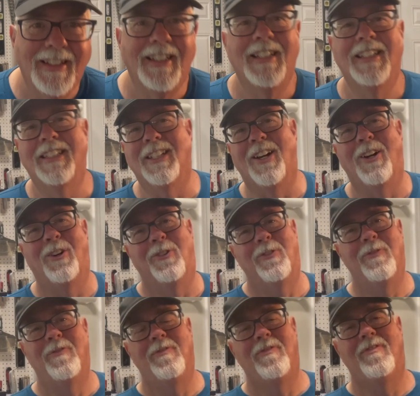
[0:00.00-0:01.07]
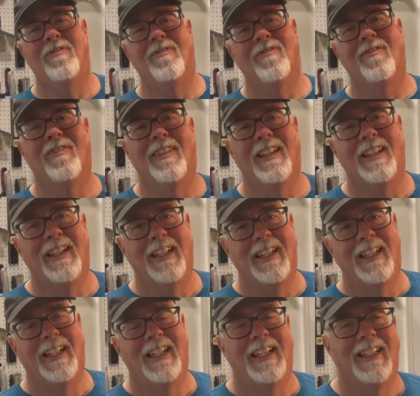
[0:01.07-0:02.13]
So
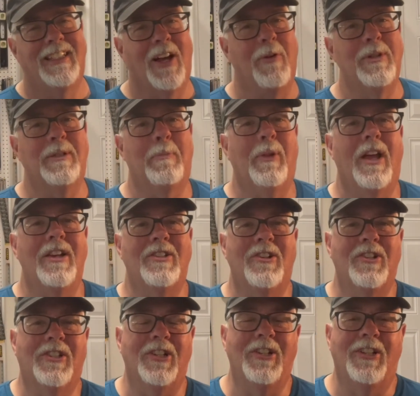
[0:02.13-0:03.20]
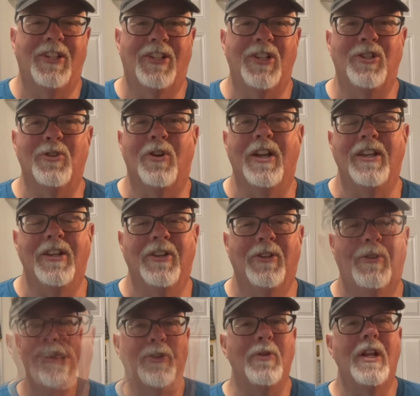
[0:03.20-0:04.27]
always a pleasure to join
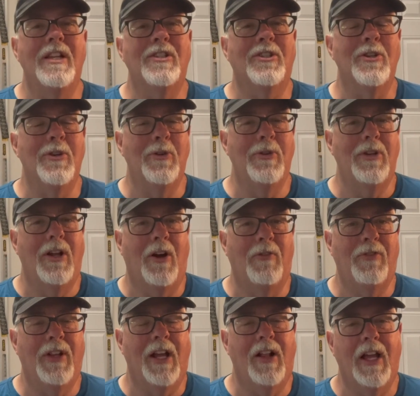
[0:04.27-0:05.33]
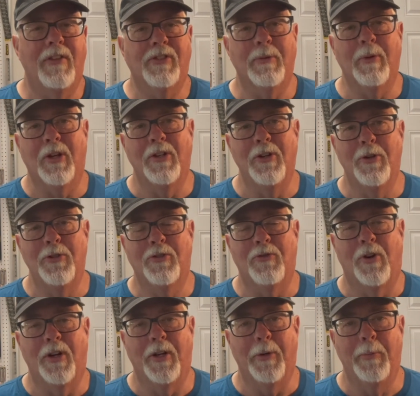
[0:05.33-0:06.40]
you. Tune in soon. Hopefully I'll have some good news
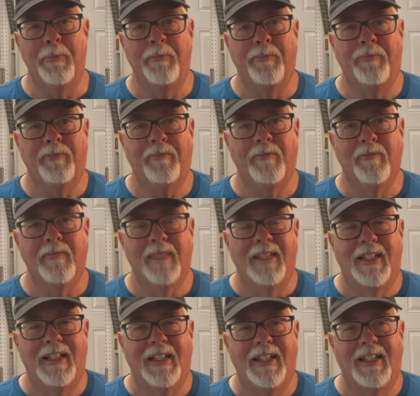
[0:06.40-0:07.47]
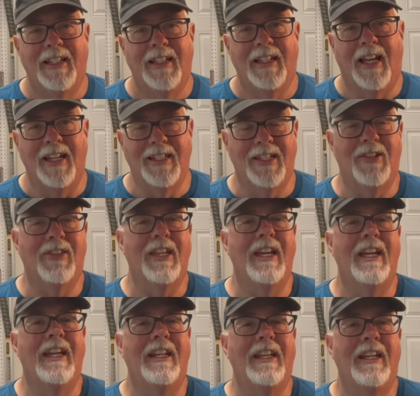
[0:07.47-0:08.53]
for you. Until
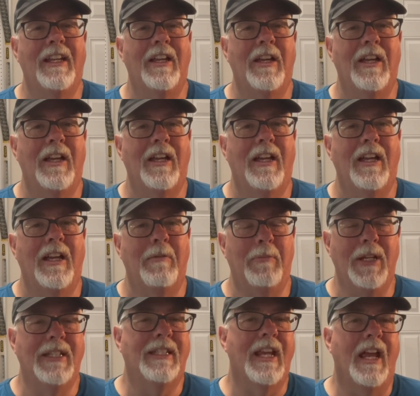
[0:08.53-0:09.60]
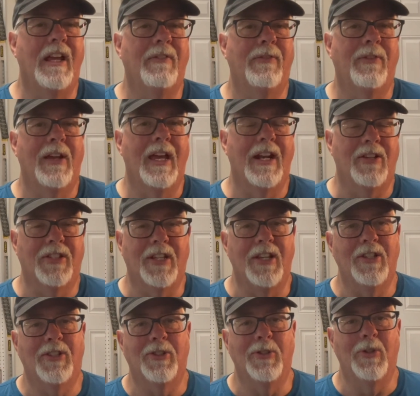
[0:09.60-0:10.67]
then, be safe, and I'll see you
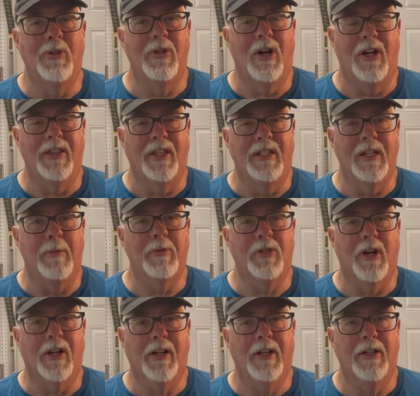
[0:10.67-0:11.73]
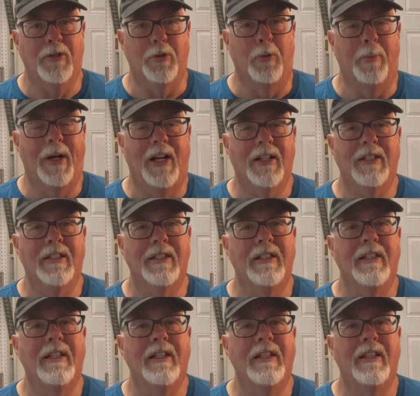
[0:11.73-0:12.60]
soon on the Dump Truck Toolbox.